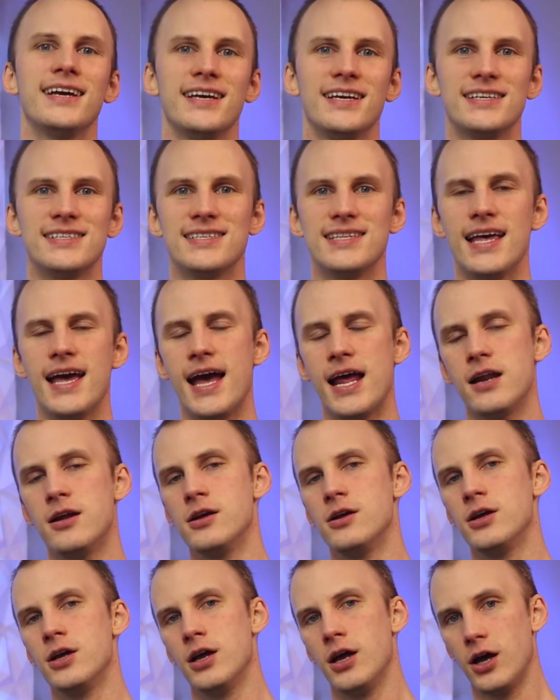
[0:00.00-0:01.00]
is that
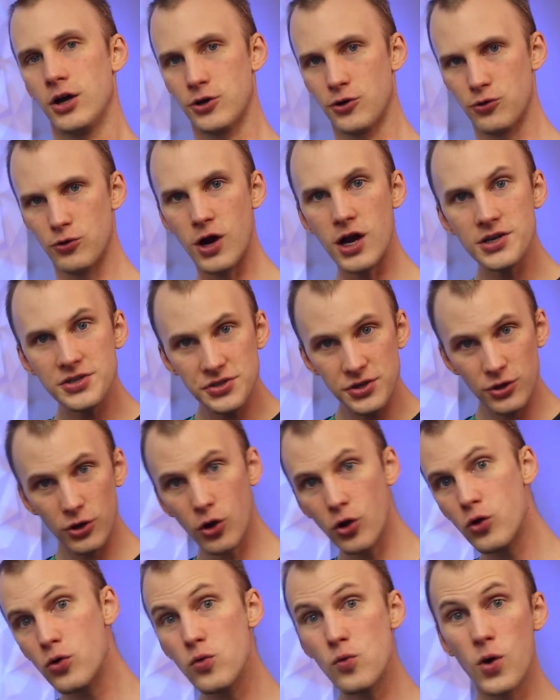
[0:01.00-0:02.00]
across your
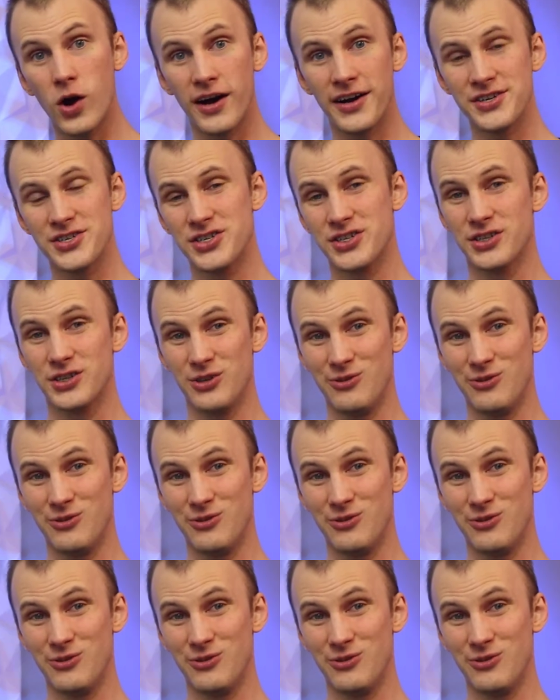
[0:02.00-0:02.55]
whole wash,